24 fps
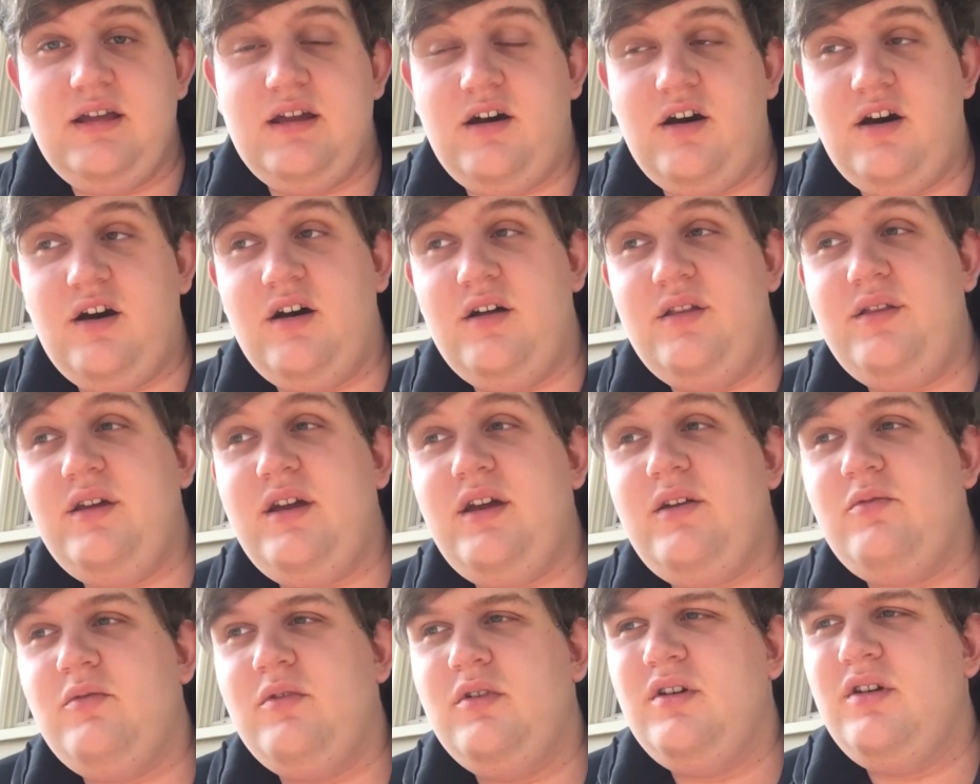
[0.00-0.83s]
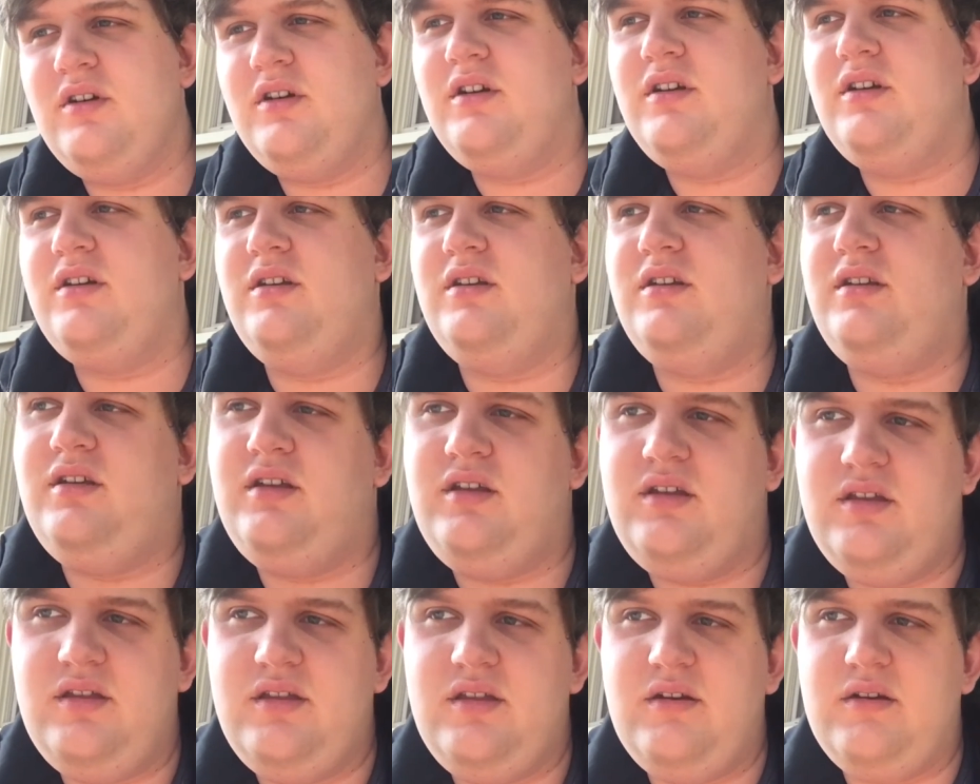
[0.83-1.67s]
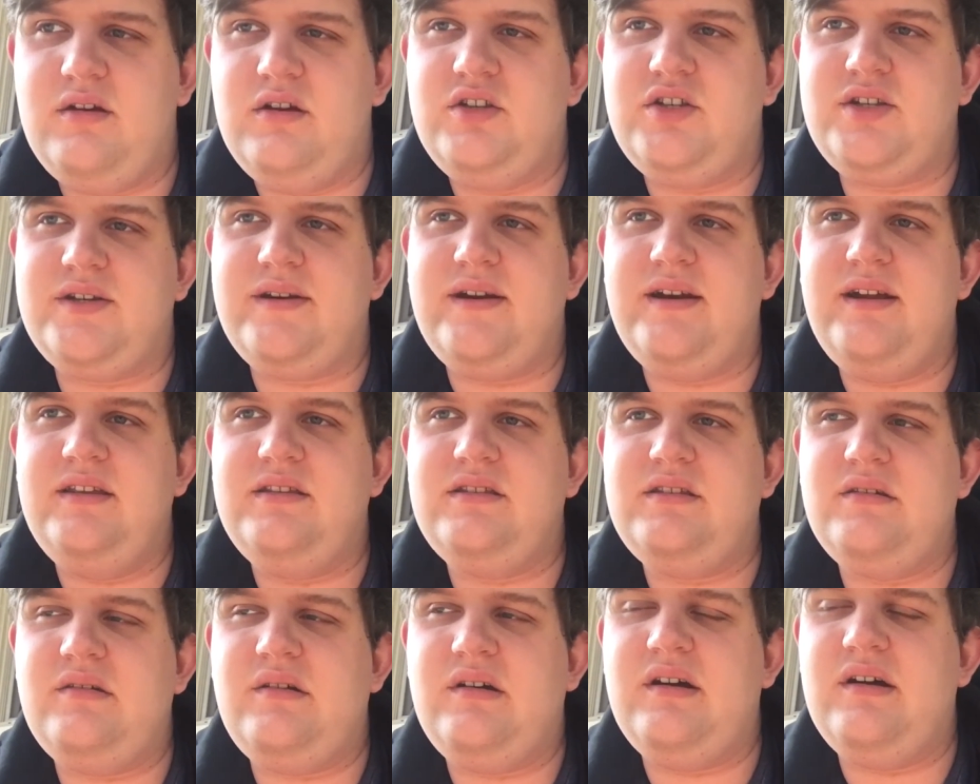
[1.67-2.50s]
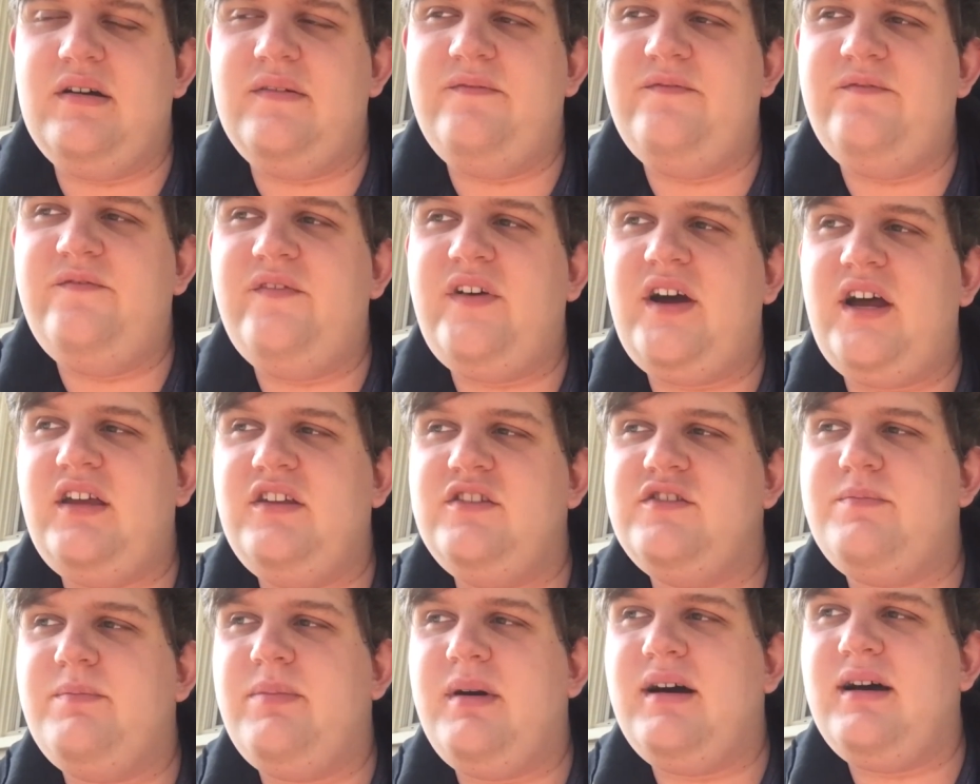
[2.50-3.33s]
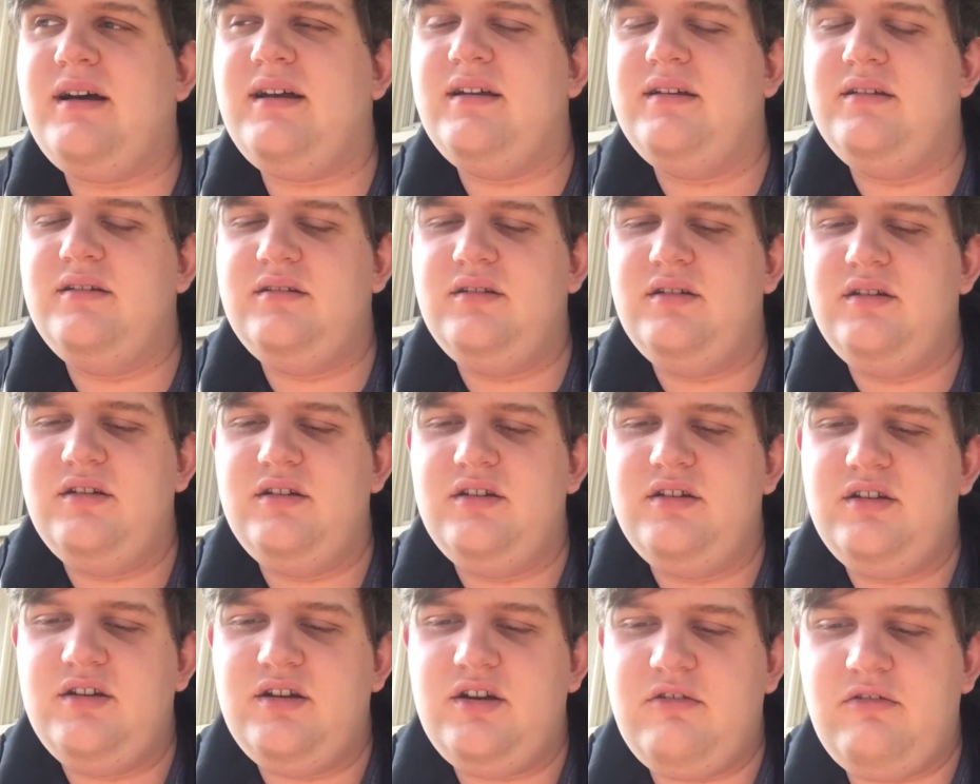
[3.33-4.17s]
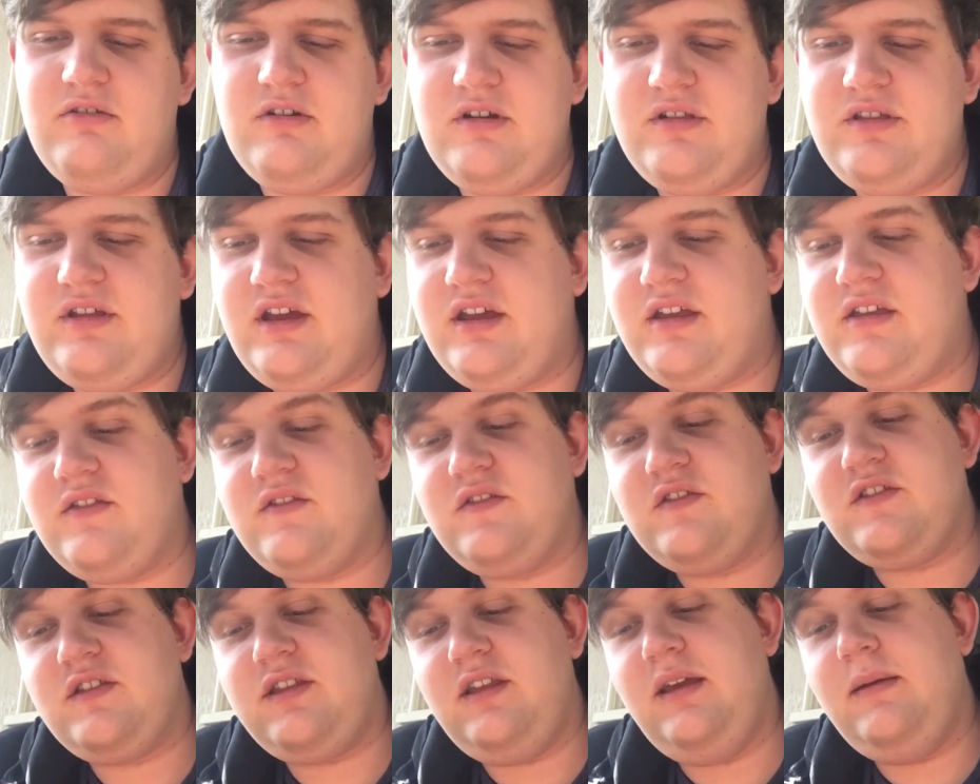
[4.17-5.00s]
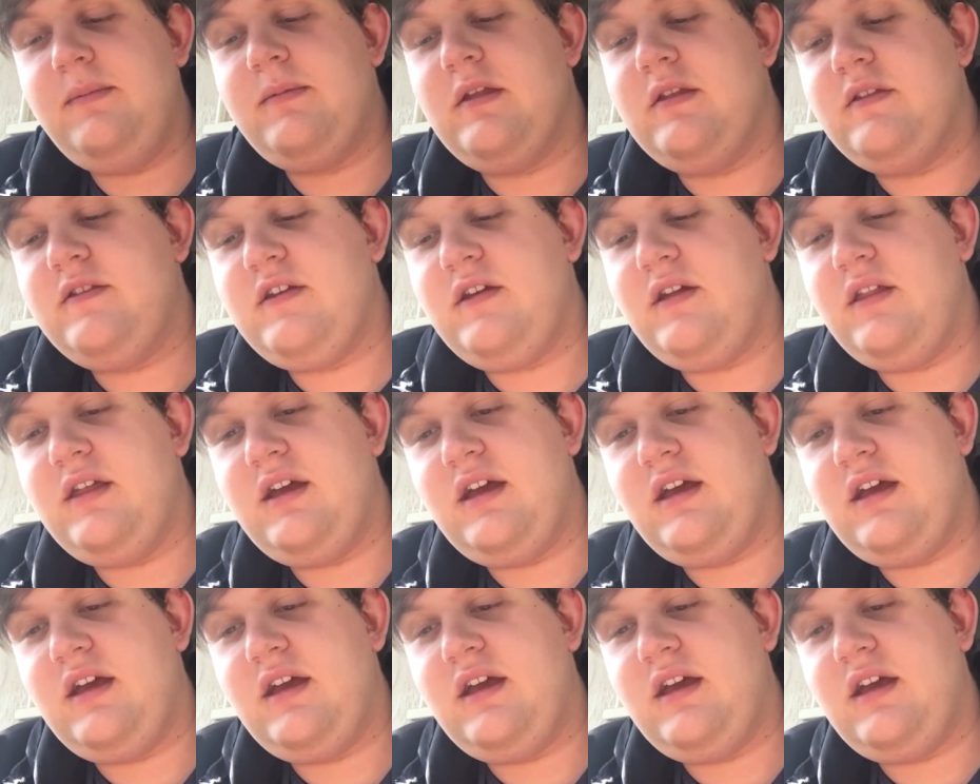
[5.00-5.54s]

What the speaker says: All they were trying to find spot where they can sleep until they